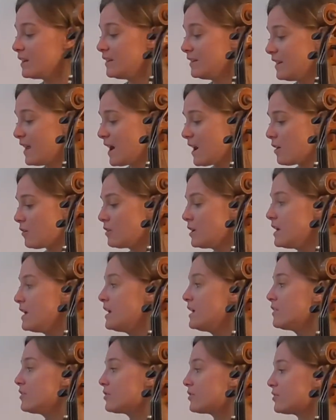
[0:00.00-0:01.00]
Now,
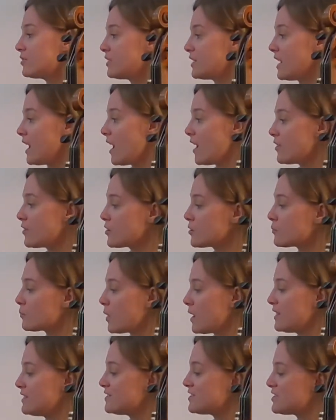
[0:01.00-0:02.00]
the other
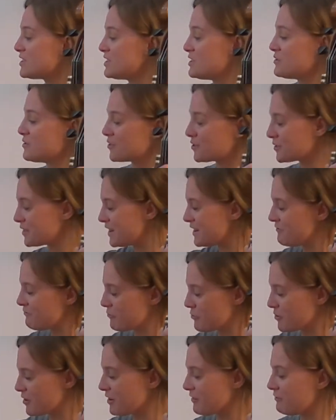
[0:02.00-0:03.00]
1, 2, 3,
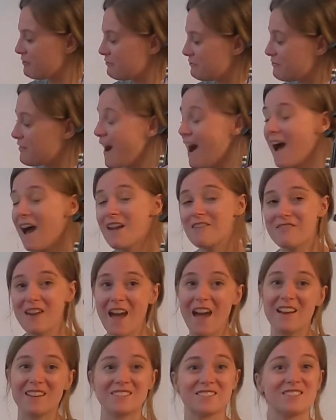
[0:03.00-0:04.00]
4, 5
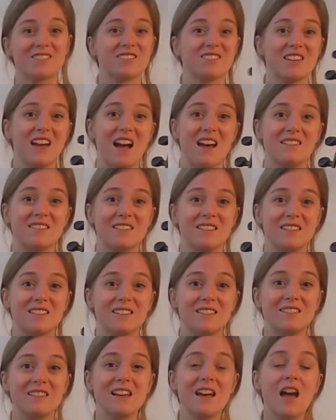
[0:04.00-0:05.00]

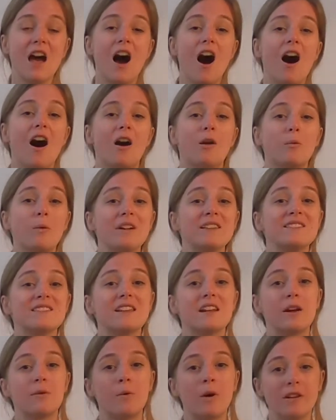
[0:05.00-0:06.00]
exercises are ones
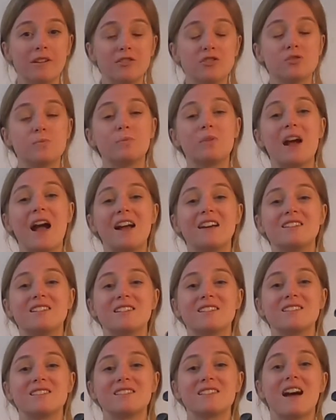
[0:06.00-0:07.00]
that I want you to
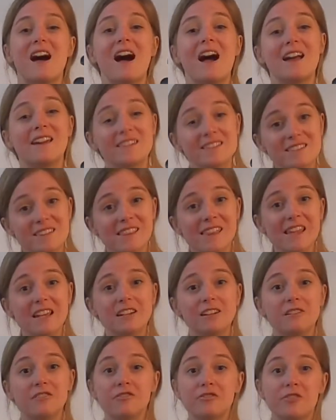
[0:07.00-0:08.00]
practice
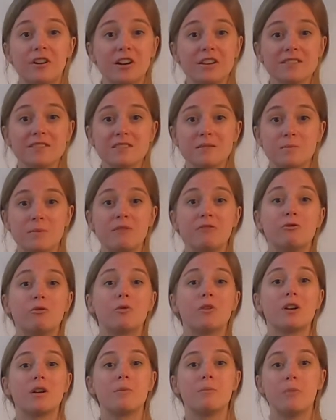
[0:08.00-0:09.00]
isolated first
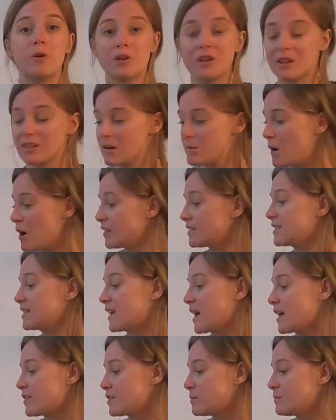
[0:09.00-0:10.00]
before putting them all
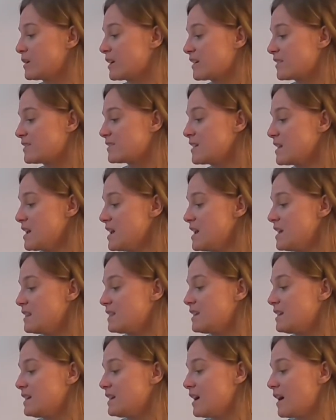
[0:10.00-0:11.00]
together, because
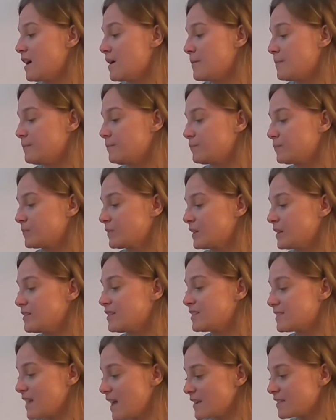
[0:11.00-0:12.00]

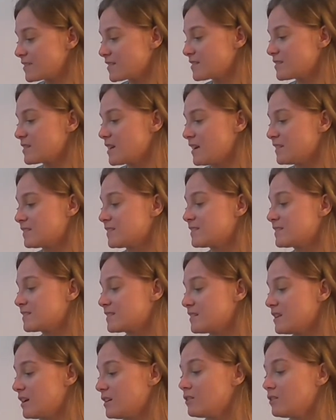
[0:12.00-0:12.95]
this exercise is